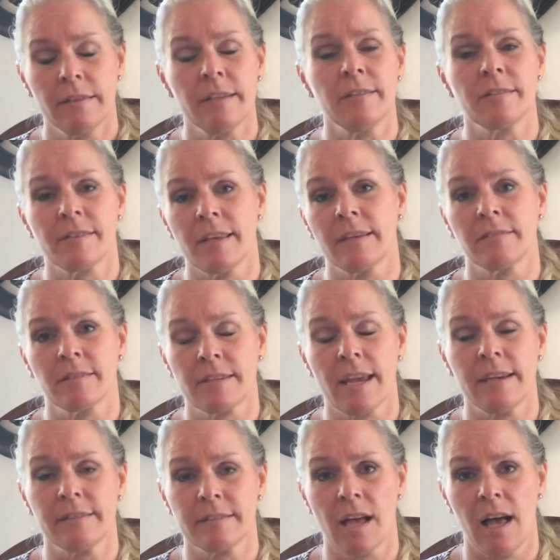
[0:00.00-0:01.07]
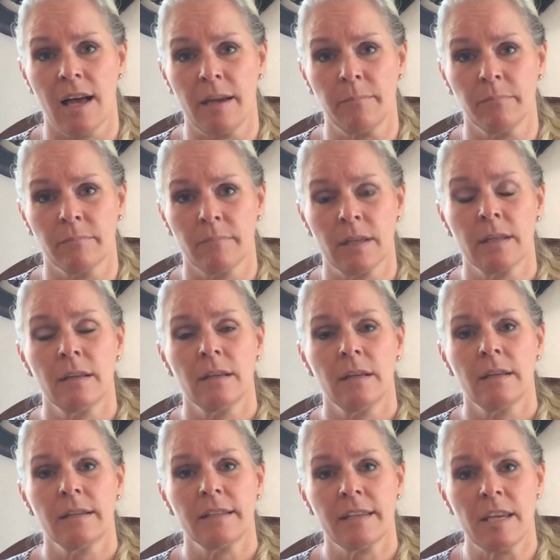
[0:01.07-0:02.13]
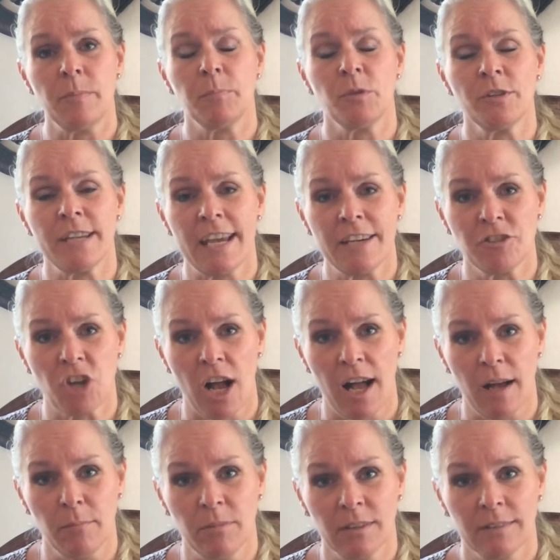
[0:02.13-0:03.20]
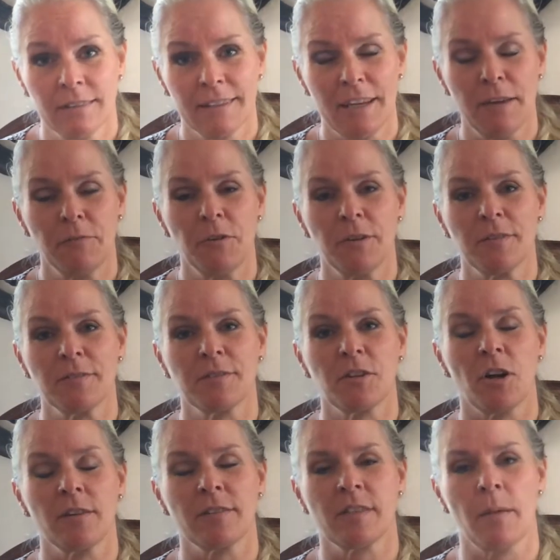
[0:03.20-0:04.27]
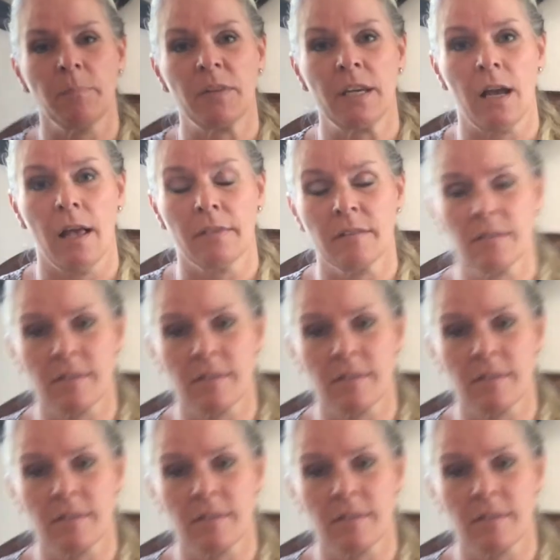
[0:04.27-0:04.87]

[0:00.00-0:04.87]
These things take time. Keep your day job. If you can start something on the